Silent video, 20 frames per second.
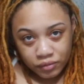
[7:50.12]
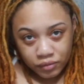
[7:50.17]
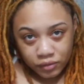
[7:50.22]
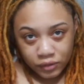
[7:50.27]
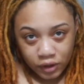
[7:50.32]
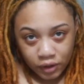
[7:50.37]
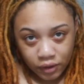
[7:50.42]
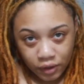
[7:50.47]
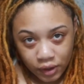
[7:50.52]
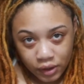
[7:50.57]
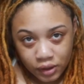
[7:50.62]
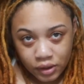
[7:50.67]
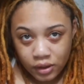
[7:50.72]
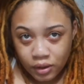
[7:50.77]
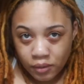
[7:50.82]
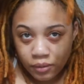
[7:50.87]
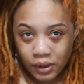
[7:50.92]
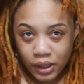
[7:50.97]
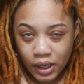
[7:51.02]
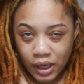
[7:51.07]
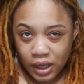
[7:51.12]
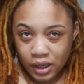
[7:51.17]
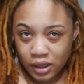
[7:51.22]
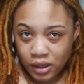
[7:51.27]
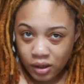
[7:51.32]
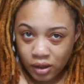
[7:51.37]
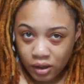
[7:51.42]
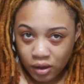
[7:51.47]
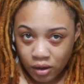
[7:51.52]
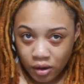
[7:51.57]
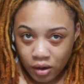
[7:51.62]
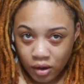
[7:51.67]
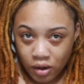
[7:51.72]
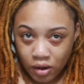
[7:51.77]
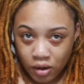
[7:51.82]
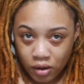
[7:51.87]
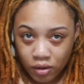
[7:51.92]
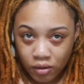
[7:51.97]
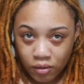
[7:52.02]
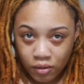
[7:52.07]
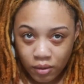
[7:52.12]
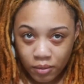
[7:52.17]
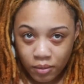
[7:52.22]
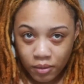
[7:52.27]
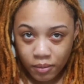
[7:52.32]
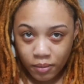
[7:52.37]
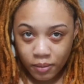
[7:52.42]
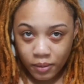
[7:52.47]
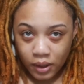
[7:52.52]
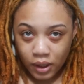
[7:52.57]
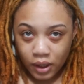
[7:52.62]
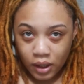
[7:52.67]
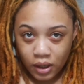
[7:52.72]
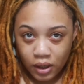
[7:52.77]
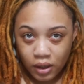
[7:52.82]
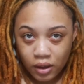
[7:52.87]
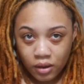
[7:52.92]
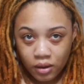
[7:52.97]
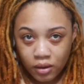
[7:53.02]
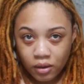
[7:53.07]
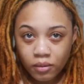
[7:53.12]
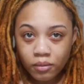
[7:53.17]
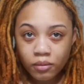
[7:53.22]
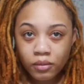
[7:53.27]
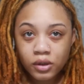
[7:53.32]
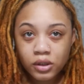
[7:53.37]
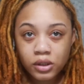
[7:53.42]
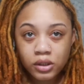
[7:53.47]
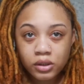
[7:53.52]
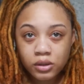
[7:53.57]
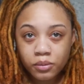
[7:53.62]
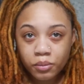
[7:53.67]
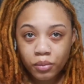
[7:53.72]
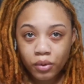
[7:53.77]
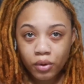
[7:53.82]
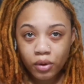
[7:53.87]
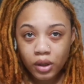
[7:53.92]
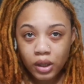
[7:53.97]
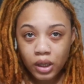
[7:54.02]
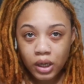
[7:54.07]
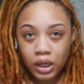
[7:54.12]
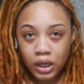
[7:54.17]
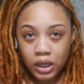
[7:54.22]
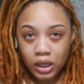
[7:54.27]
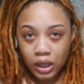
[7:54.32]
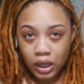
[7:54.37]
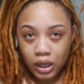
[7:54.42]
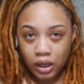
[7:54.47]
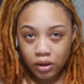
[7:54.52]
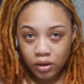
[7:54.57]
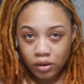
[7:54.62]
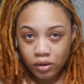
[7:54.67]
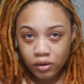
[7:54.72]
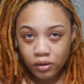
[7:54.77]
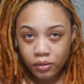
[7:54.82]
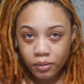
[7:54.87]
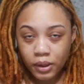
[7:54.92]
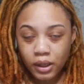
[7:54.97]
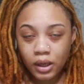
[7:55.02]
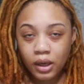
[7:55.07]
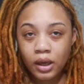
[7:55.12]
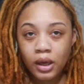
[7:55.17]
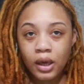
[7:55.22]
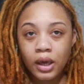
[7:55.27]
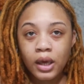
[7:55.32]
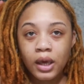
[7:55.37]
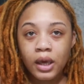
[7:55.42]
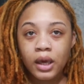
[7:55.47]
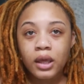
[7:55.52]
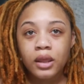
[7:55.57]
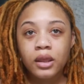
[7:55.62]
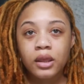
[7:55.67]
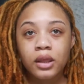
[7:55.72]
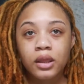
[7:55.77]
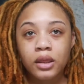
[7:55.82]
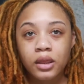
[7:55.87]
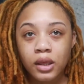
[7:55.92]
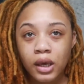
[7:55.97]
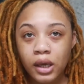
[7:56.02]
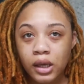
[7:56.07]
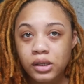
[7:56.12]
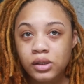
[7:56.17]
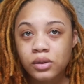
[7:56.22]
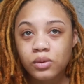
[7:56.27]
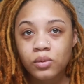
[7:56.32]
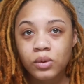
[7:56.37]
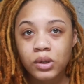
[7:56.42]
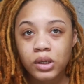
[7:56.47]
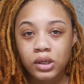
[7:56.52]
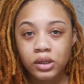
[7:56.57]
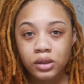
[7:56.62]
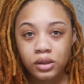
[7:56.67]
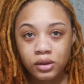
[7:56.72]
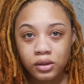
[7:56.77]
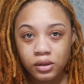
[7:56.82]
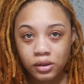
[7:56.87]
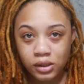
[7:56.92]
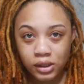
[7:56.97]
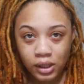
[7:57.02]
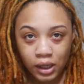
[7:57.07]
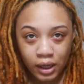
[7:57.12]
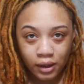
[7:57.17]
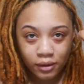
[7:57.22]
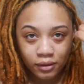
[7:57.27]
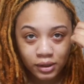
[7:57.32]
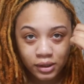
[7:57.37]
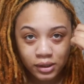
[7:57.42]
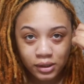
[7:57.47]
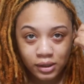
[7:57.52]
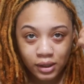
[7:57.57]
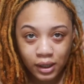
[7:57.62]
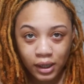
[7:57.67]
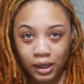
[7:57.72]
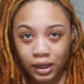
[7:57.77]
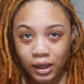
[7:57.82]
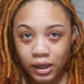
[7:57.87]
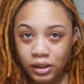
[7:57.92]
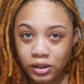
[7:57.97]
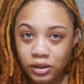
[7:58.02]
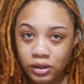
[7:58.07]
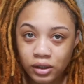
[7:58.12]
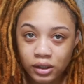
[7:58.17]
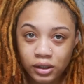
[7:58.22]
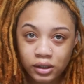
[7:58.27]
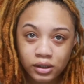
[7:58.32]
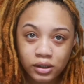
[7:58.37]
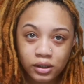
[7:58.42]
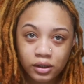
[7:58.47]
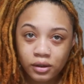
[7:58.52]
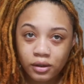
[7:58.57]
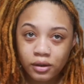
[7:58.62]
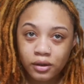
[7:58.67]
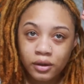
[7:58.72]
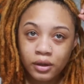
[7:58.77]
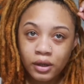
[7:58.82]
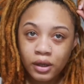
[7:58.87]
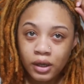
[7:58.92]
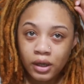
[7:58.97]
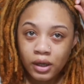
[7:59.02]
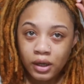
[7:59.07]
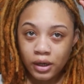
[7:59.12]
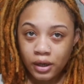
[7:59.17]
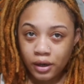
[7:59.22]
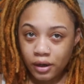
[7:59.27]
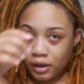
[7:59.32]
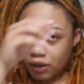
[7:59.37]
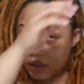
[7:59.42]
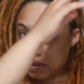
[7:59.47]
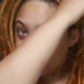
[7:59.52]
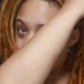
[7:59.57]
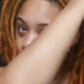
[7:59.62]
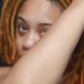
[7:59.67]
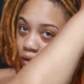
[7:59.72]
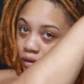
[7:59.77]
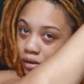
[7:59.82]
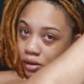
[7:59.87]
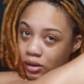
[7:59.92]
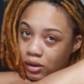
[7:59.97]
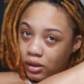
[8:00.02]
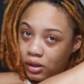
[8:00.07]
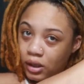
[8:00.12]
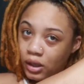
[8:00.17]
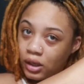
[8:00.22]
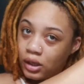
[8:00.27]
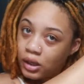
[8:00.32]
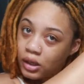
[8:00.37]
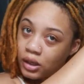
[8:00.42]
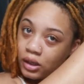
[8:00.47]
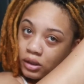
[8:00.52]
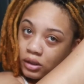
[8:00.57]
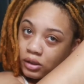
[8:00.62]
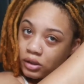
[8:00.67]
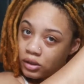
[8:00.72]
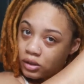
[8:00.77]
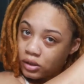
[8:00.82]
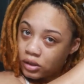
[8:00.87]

Alright, so we added another rubber band. So just pull it down a little bit, and then that's when you see how it's like actually stuck. Alright, so then she